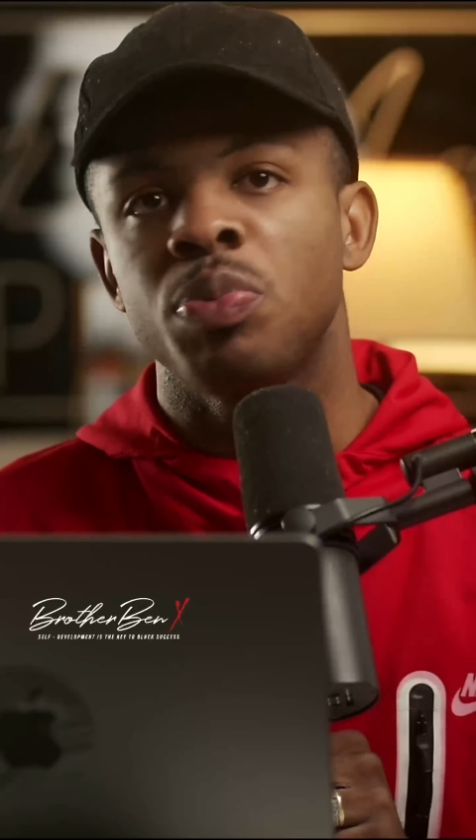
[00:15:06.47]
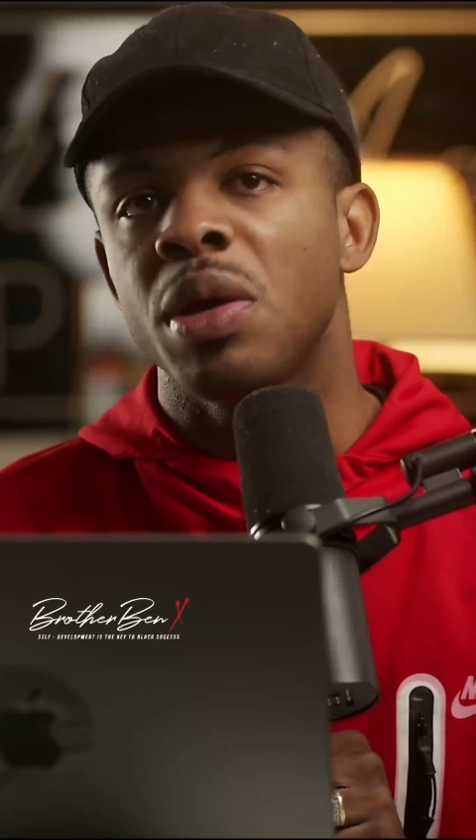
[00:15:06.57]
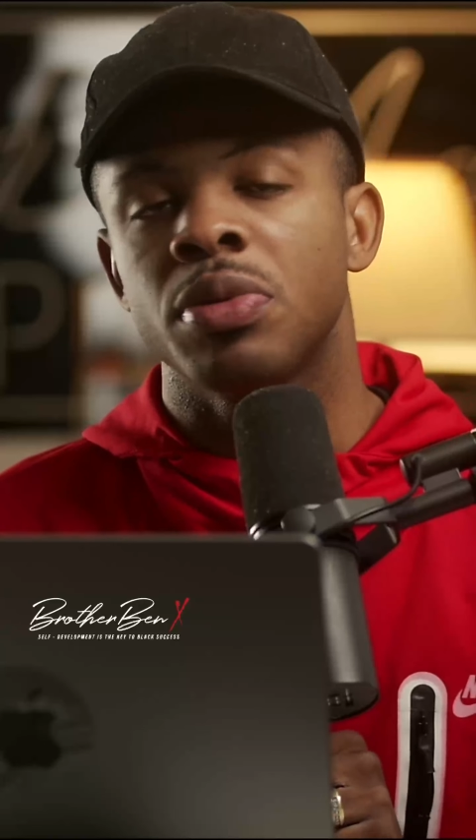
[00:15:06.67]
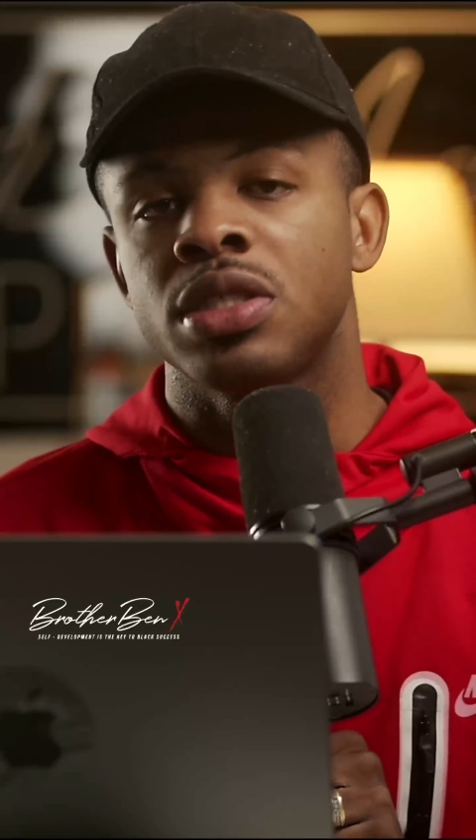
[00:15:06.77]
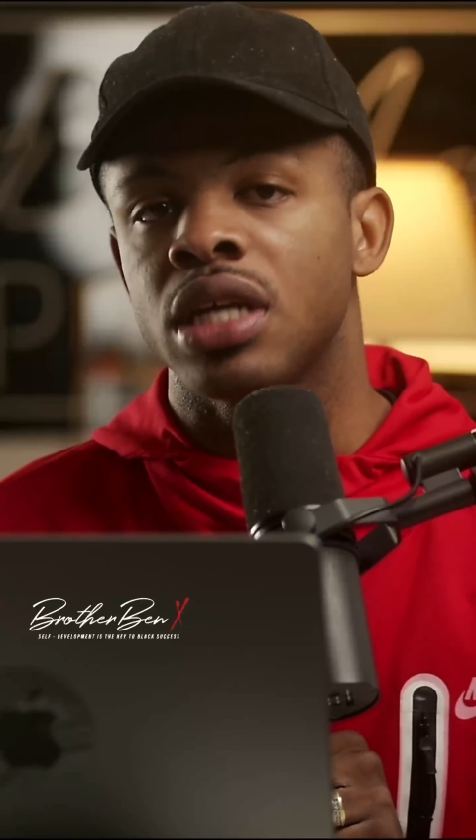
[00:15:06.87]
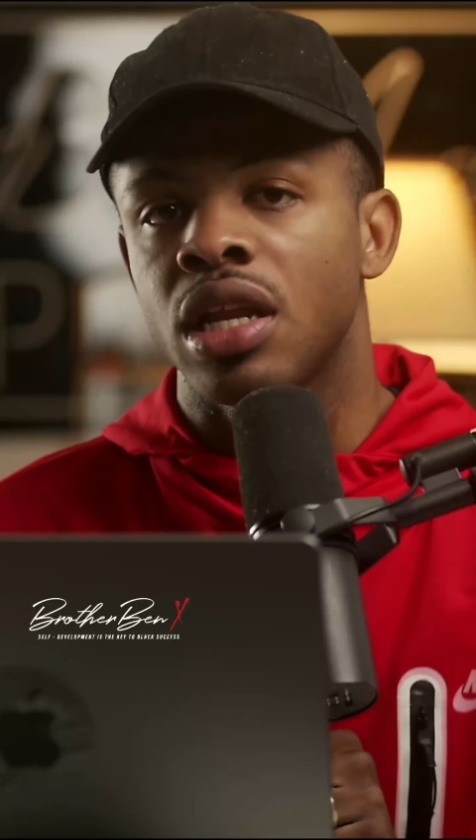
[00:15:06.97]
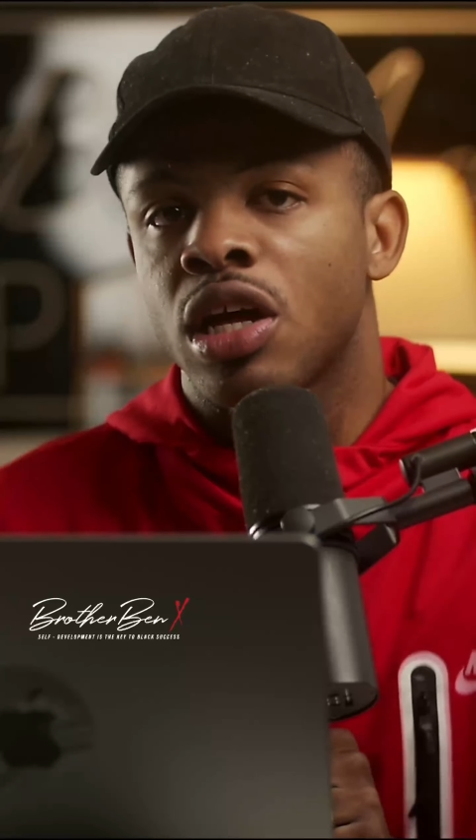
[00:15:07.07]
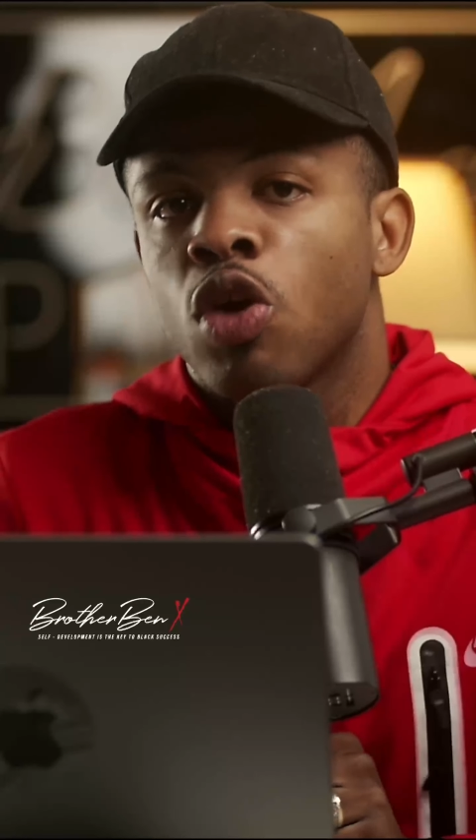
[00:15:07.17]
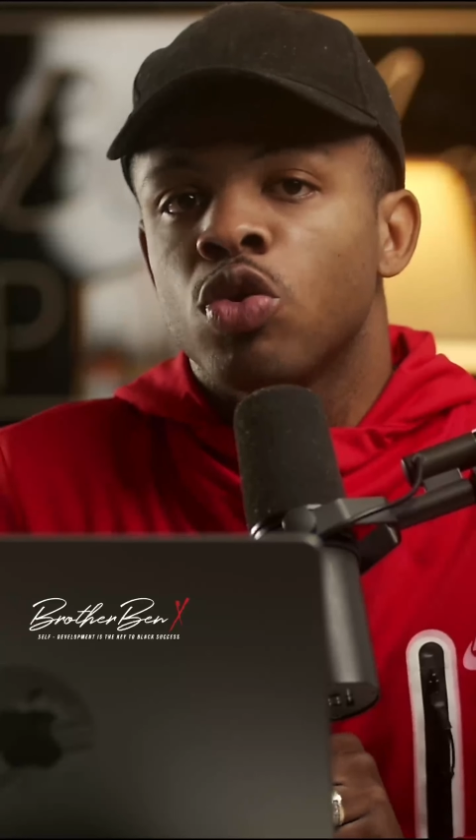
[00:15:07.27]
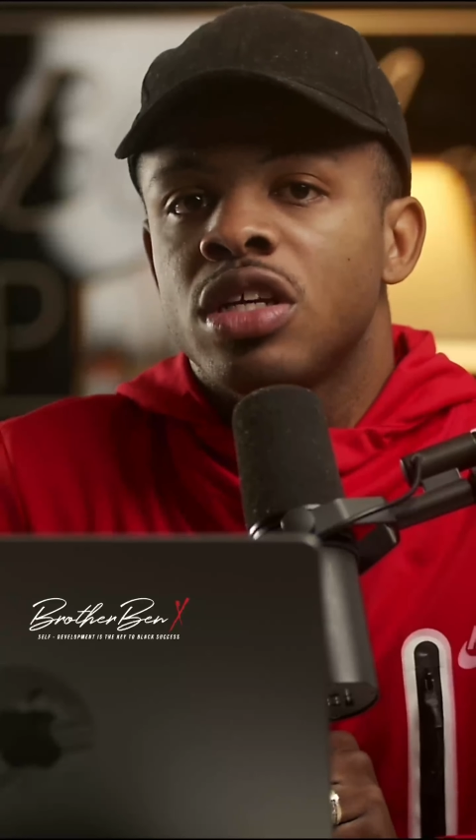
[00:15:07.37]
people selling
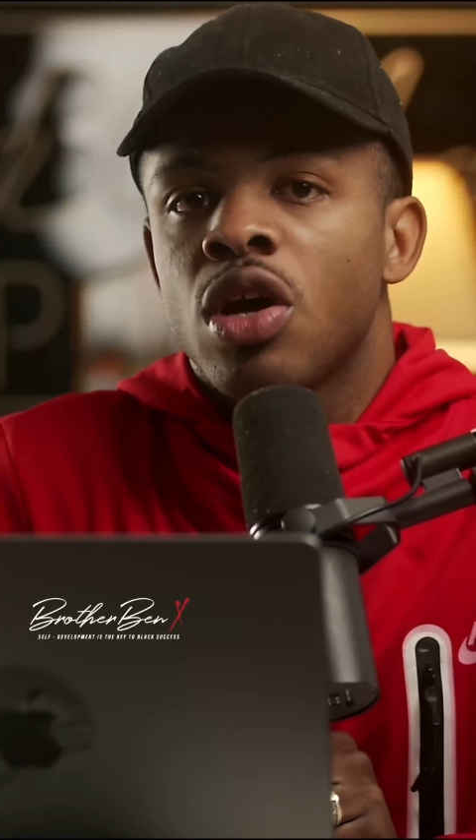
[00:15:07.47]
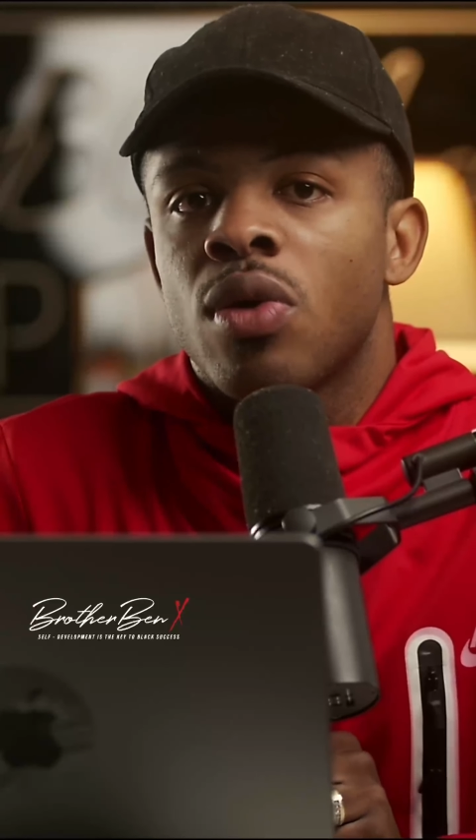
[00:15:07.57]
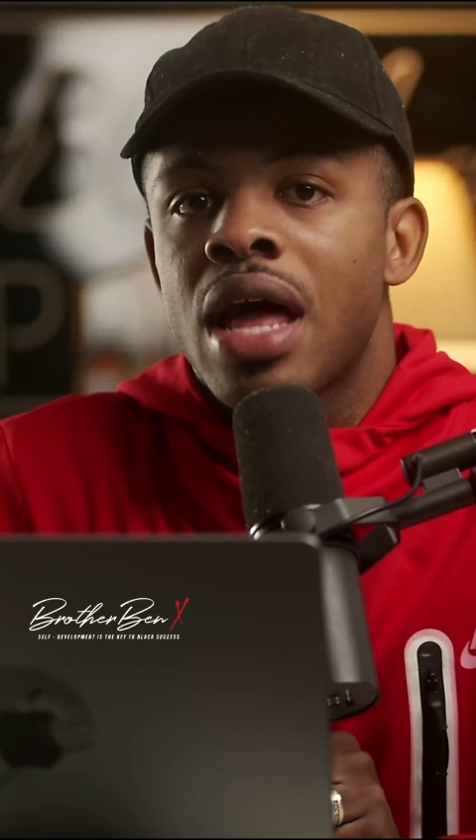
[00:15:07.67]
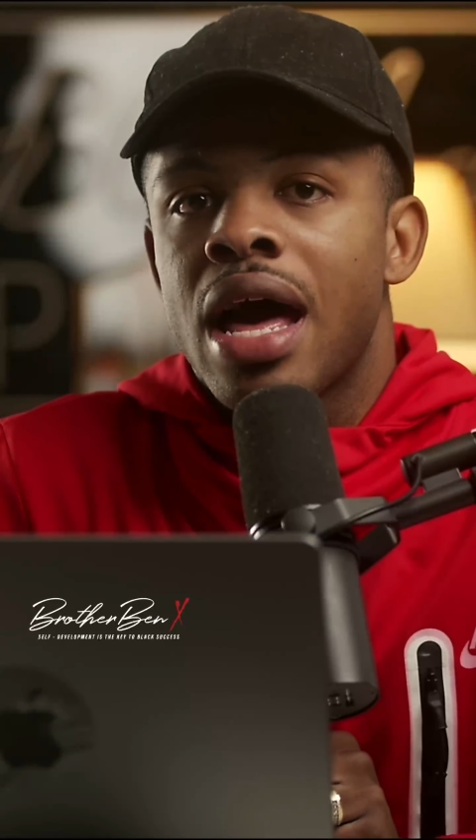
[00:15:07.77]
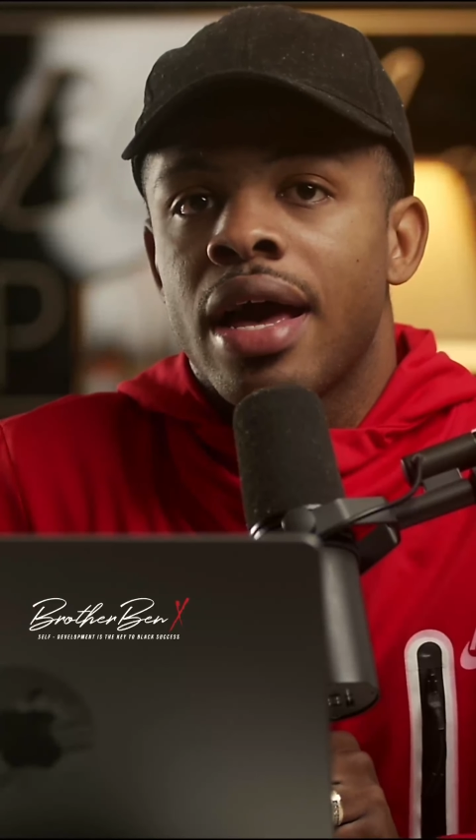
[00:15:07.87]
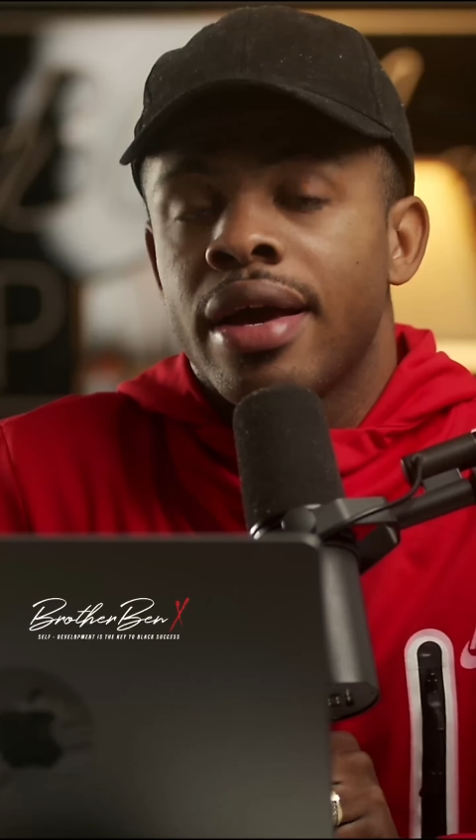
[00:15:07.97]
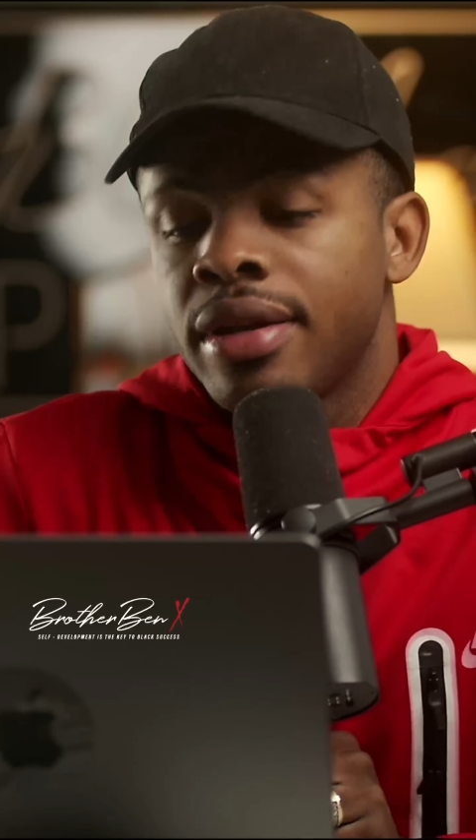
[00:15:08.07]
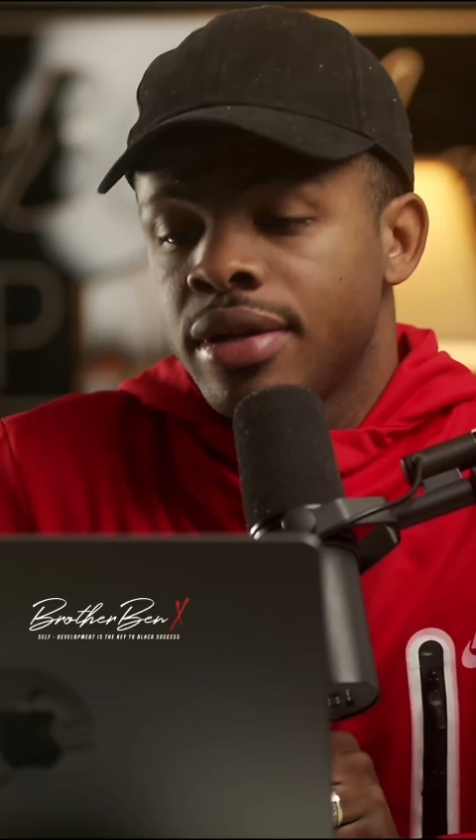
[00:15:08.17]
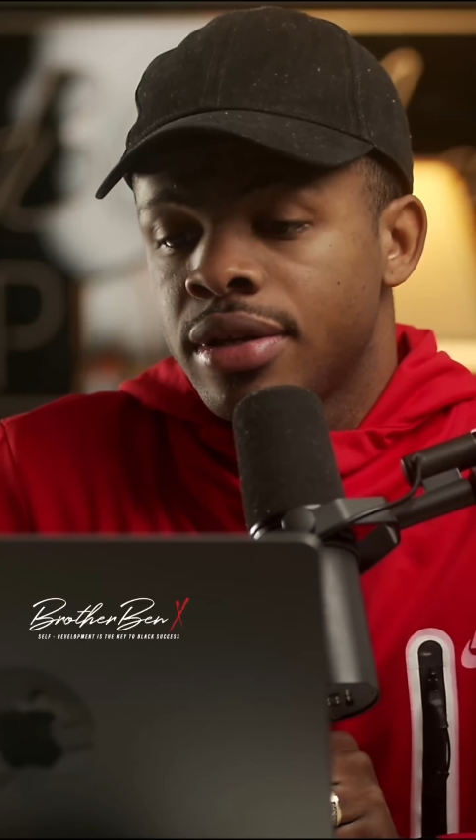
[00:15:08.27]
clothing online.